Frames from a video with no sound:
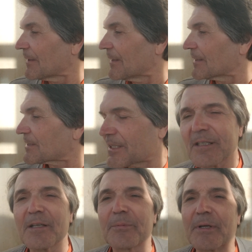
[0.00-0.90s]
It's
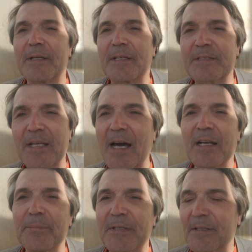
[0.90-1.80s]
deliberate. It's got
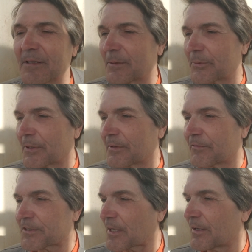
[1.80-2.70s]
to be deliberate.
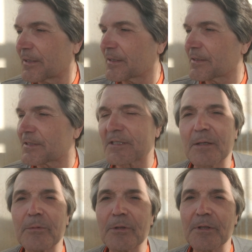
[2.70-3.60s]
Starting in the
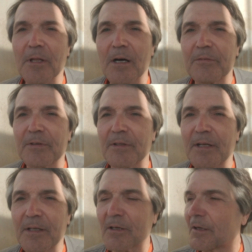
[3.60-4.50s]
summer of the love and
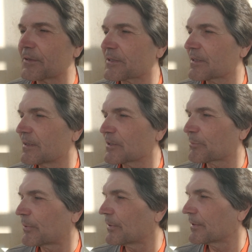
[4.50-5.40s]
letting all the cities
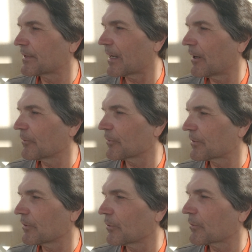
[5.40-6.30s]
burn down with
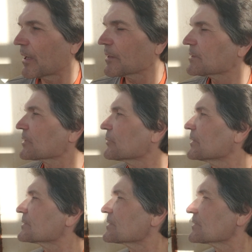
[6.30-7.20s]
no
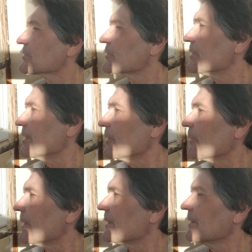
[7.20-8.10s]
consequences for
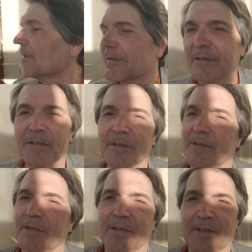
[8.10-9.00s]
anyone.
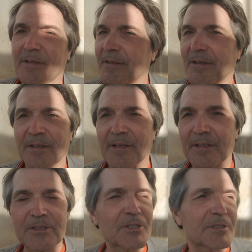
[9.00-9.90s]

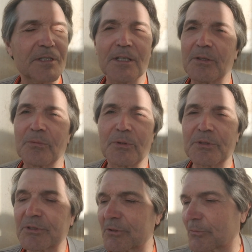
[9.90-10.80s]
It's just getting
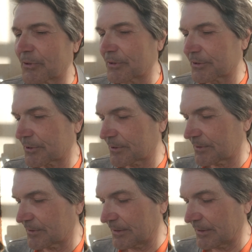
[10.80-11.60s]
worse and worse.